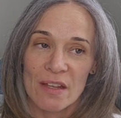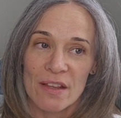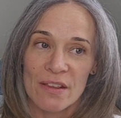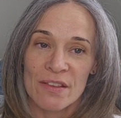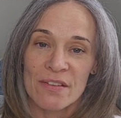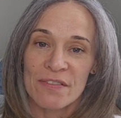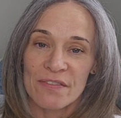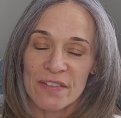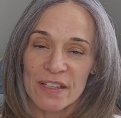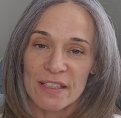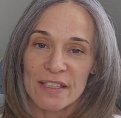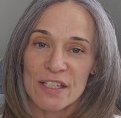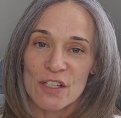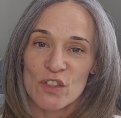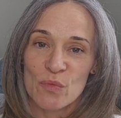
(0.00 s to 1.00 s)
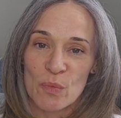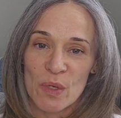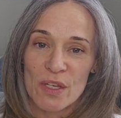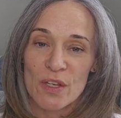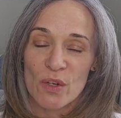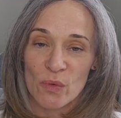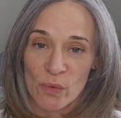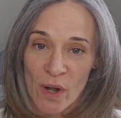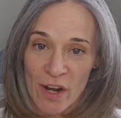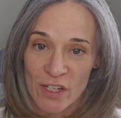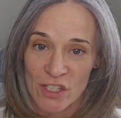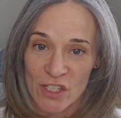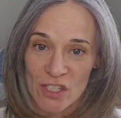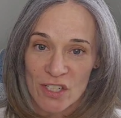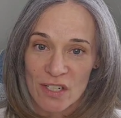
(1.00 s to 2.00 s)
the feeling of being
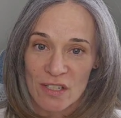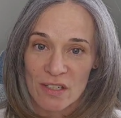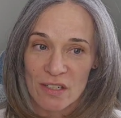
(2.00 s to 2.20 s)
rushed